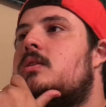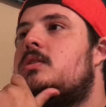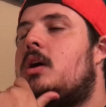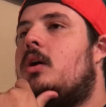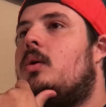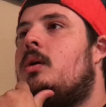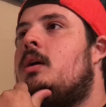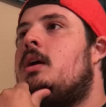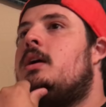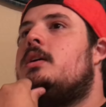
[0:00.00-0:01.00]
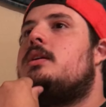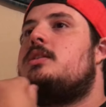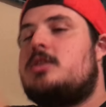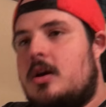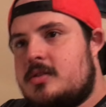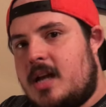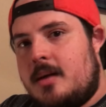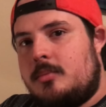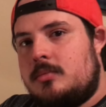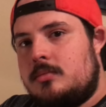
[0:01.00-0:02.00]
So he shows
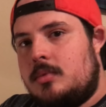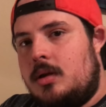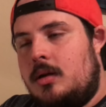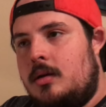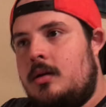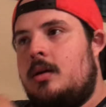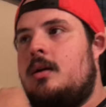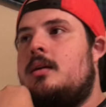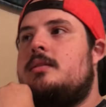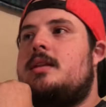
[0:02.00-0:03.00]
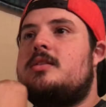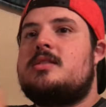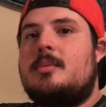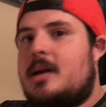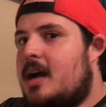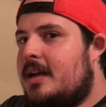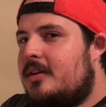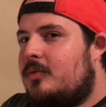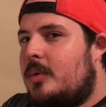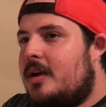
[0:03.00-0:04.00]
up. There's some
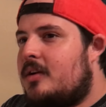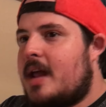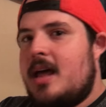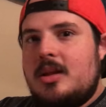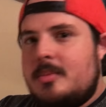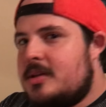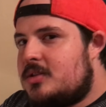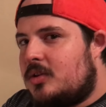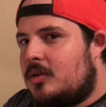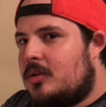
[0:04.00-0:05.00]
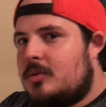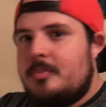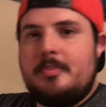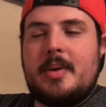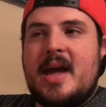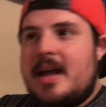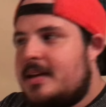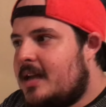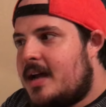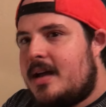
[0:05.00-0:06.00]
kind of weird elemental
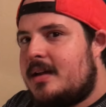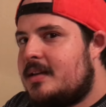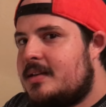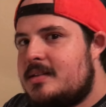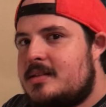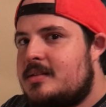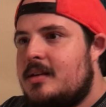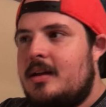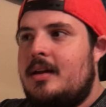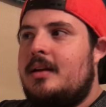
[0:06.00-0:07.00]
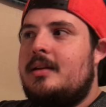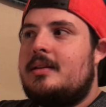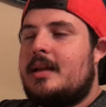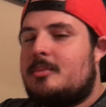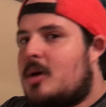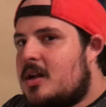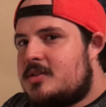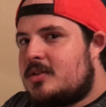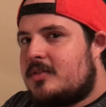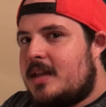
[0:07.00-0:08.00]
bad guys, like
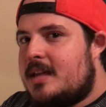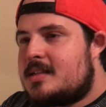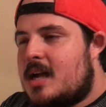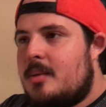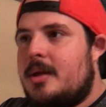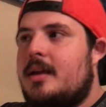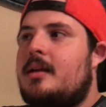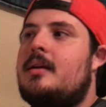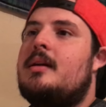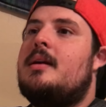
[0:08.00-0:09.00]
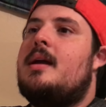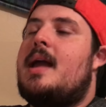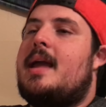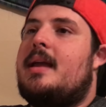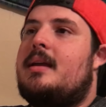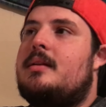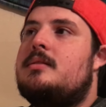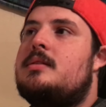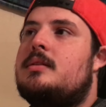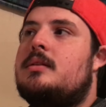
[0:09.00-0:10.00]
monster things coming,
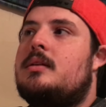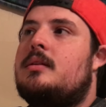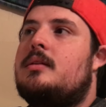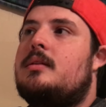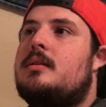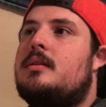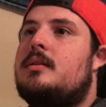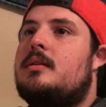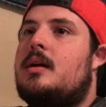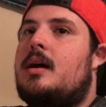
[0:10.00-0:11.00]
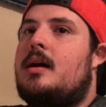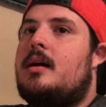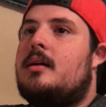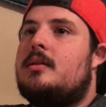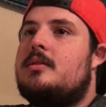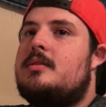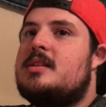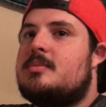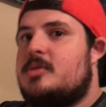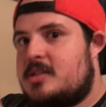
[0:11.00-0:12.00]
and
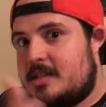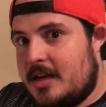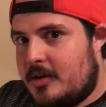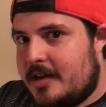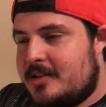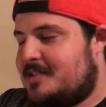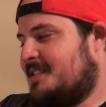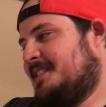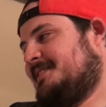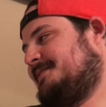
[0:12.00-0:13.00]
this mysterious